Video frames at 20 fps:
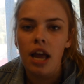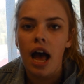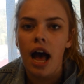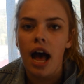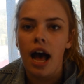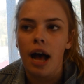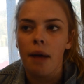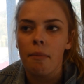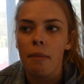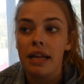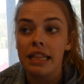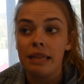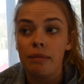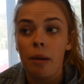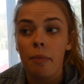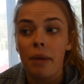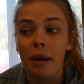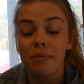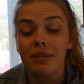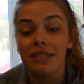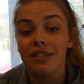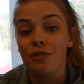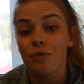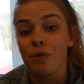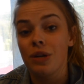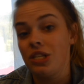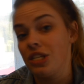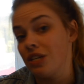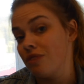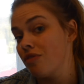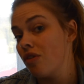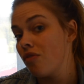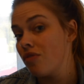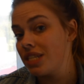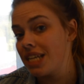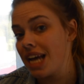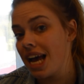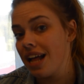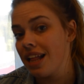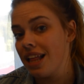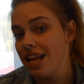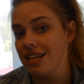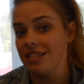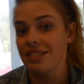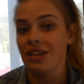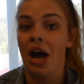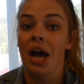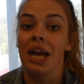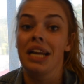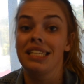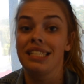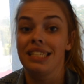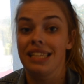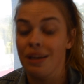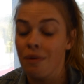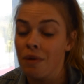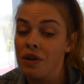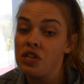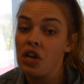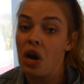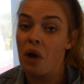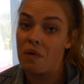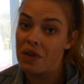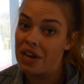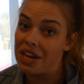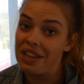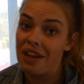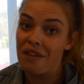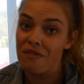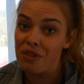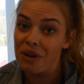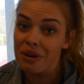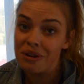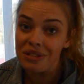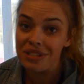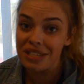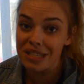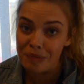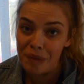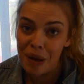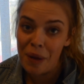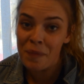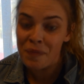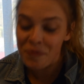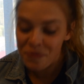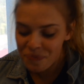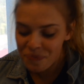At the moment, I'm still watching Riverdale and Dynasty, which I really love those as well.